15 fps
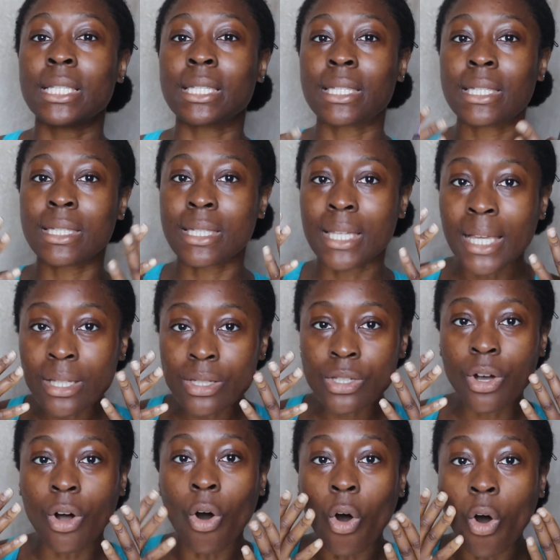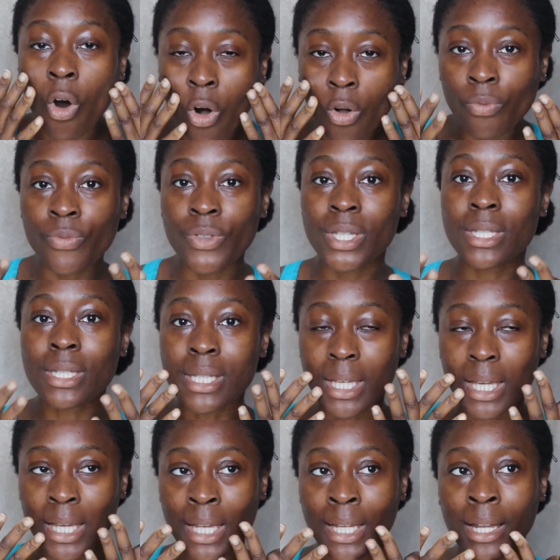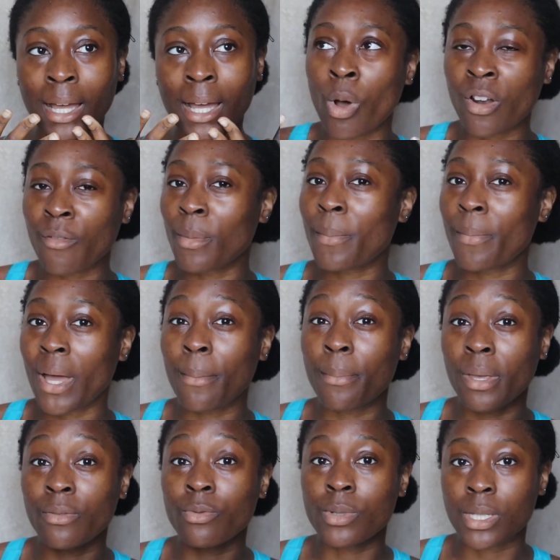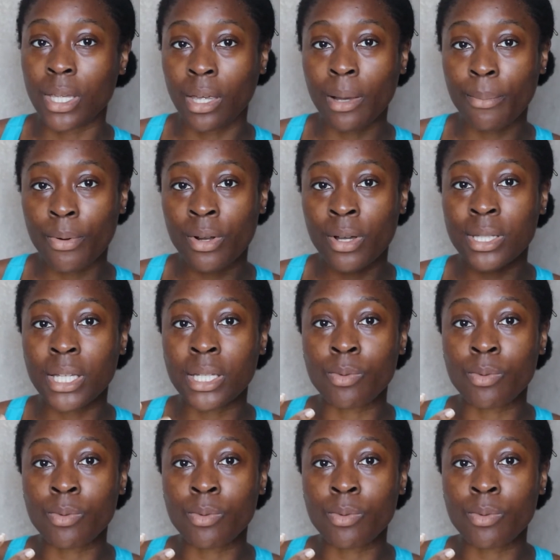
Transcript: sit on the skin. One of my pet peeves with skincare products